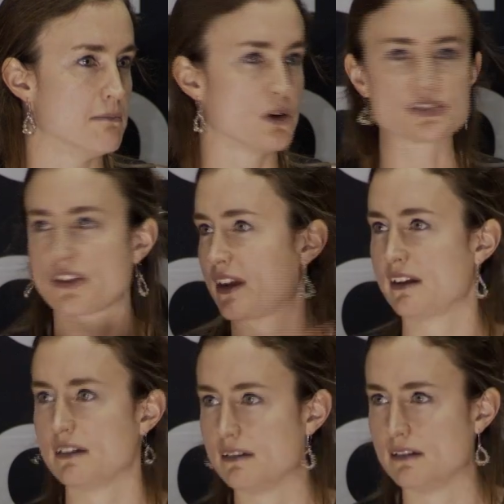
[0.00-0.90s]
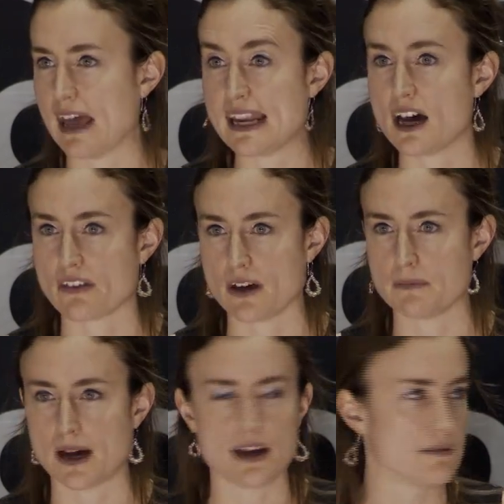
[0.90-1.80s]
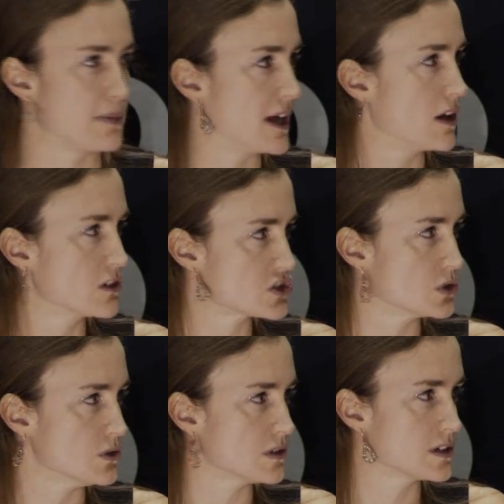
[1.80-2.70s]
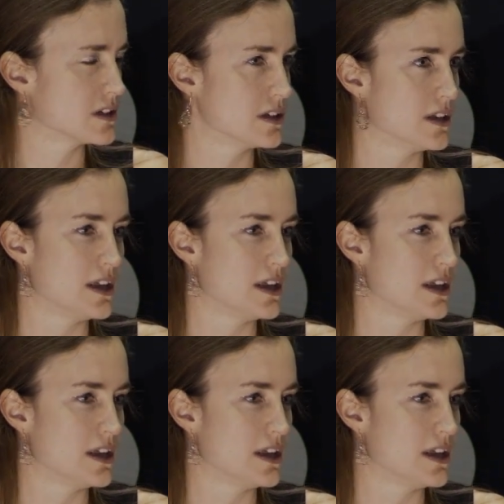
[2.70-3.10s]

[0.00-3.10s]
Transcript: More so than any other by a long chalk.